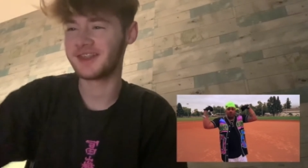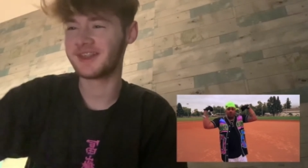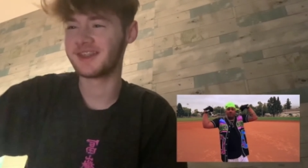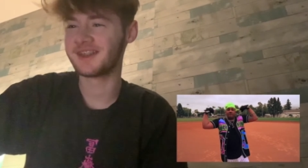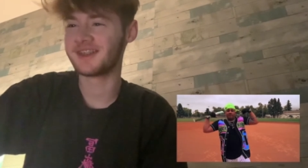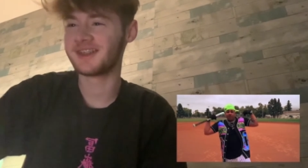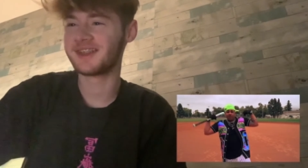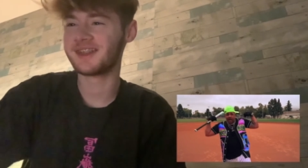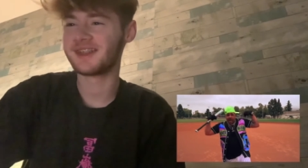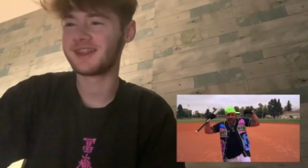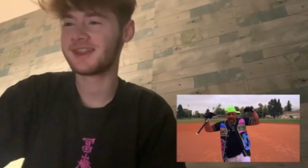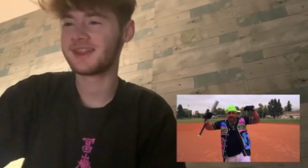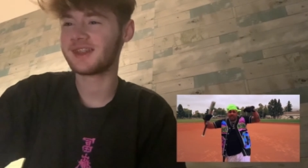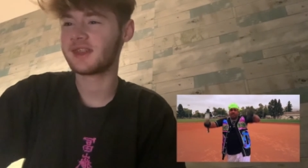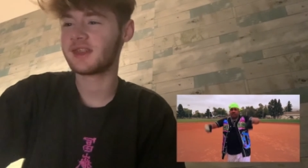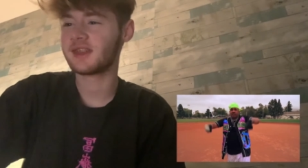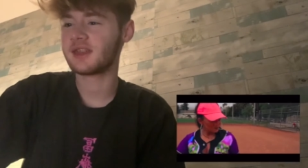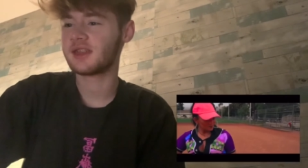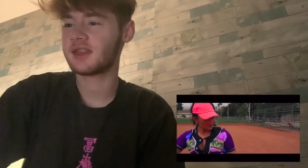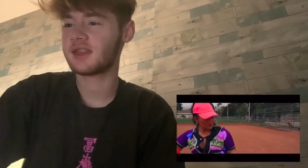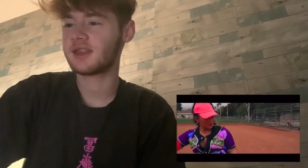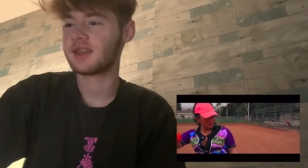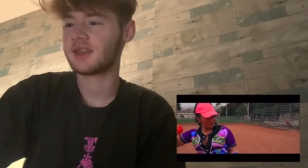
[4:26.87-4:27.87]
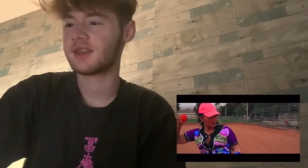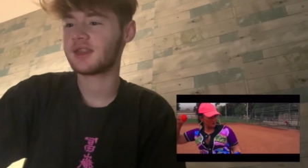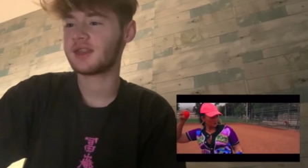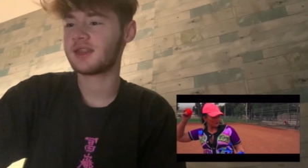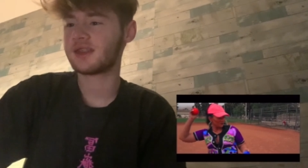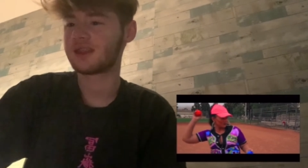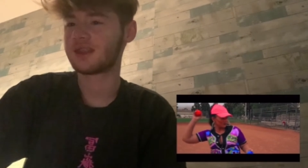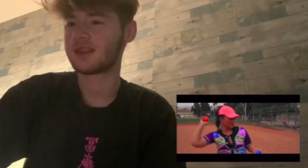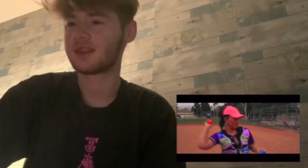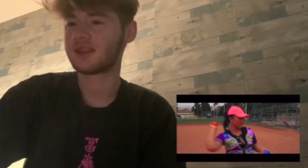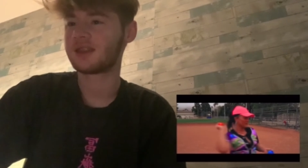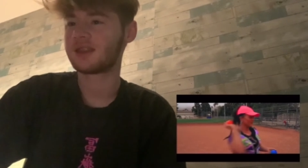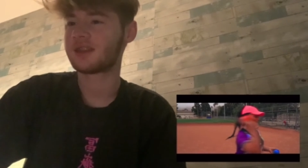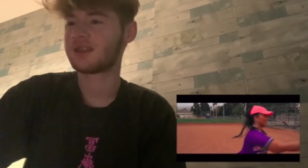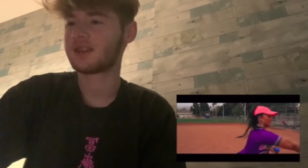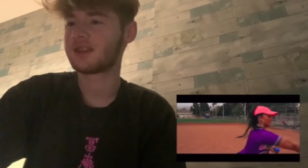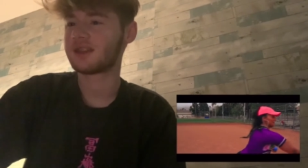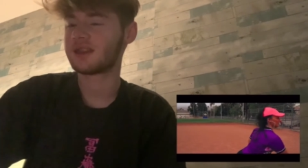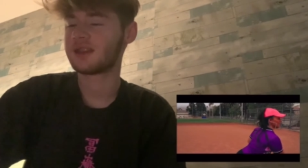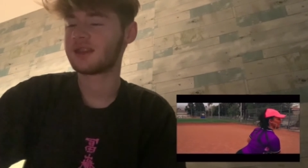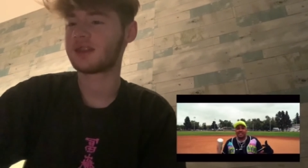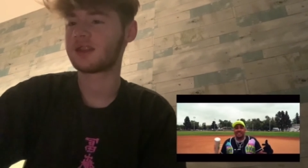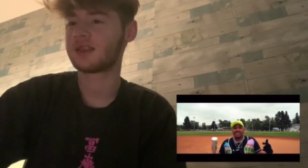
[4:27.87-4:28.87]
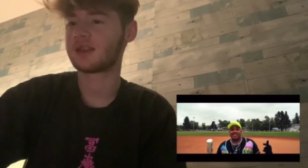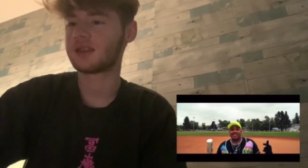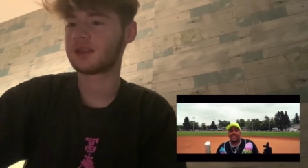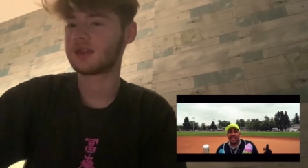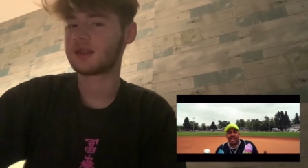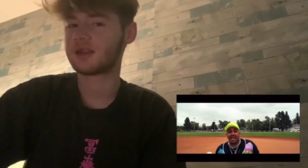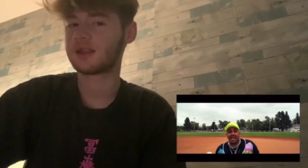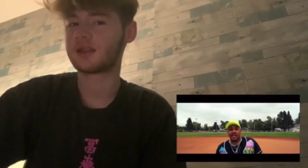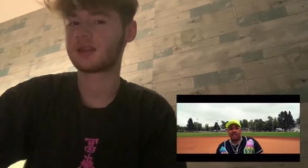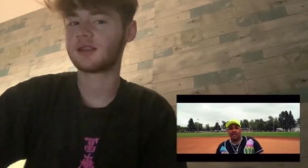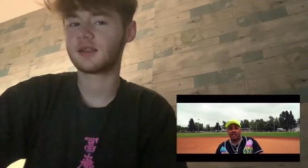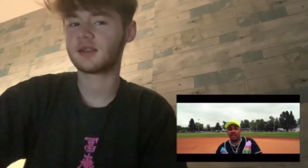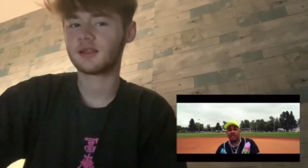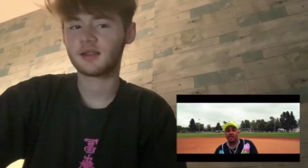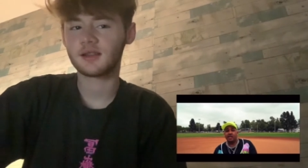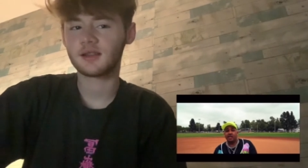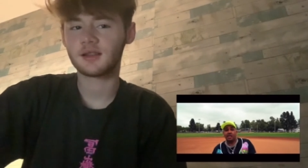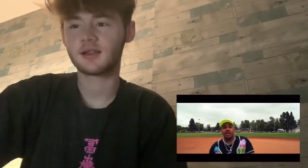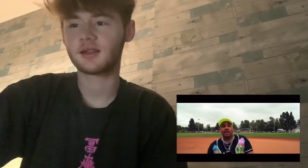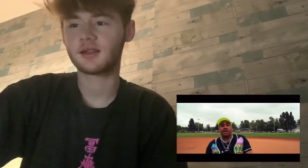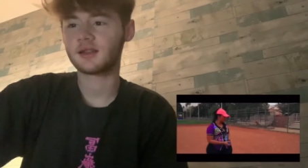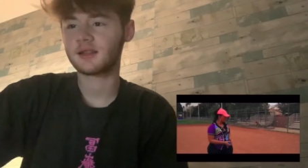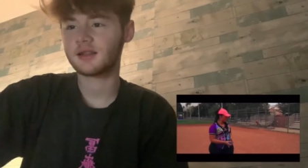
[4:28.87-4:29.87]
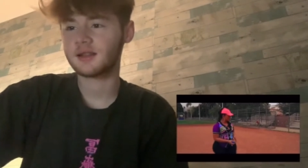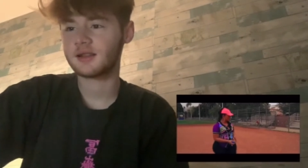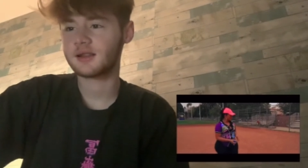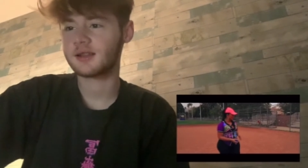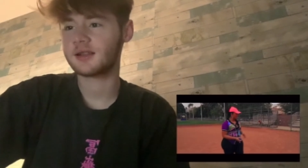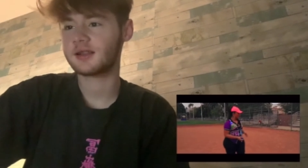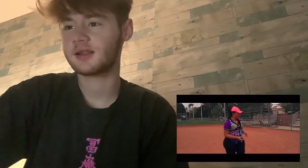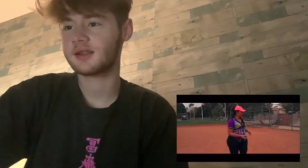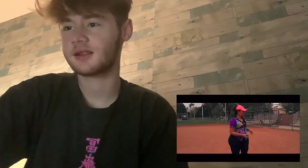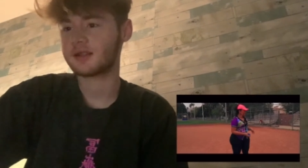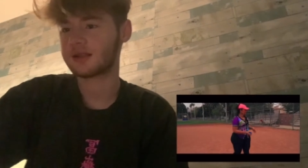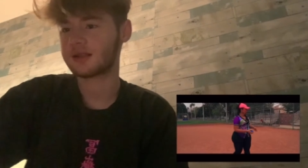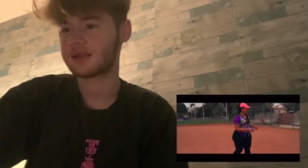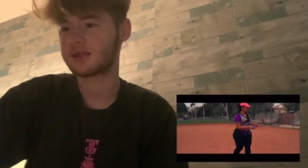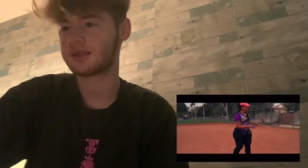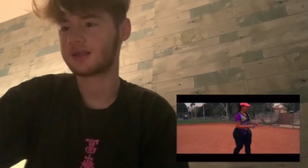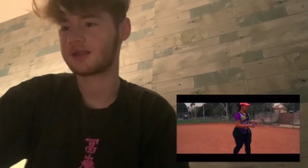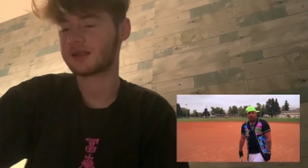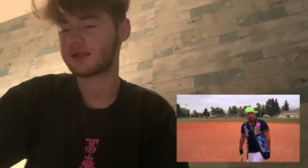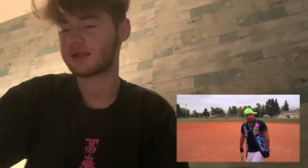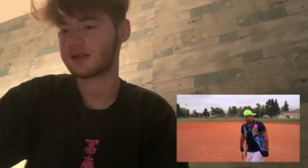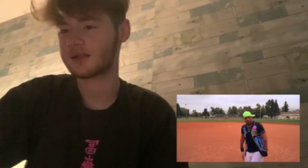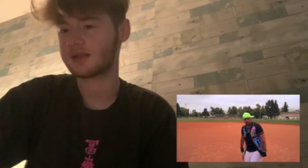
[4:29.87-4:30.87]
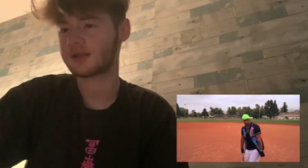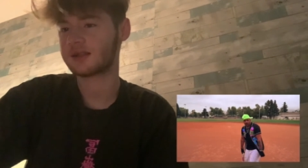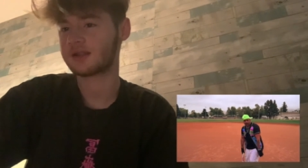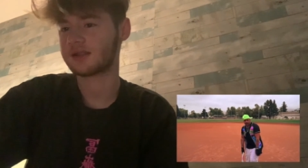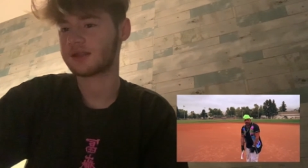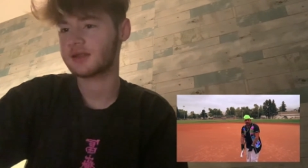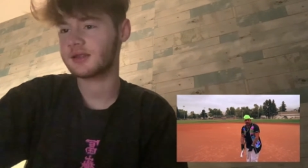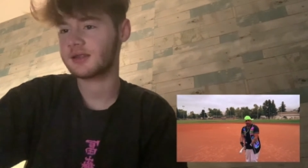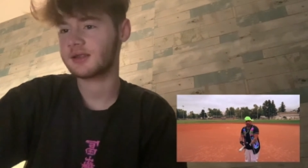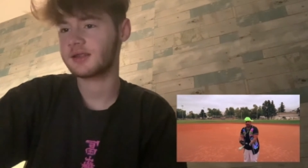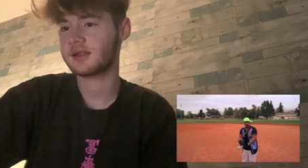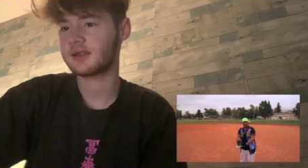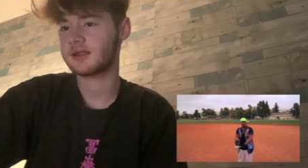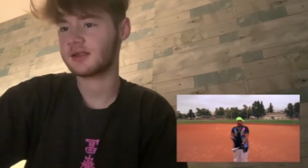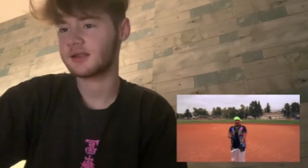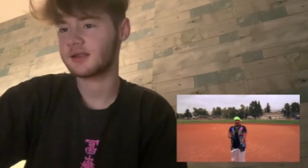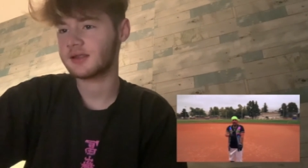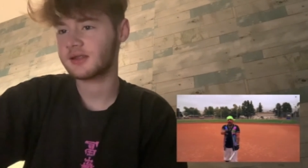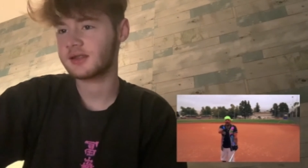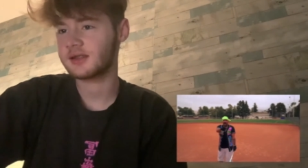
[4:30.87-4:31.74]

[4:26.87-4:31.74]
responded to flex. She just want diamonds instead, gave her no money, no bread.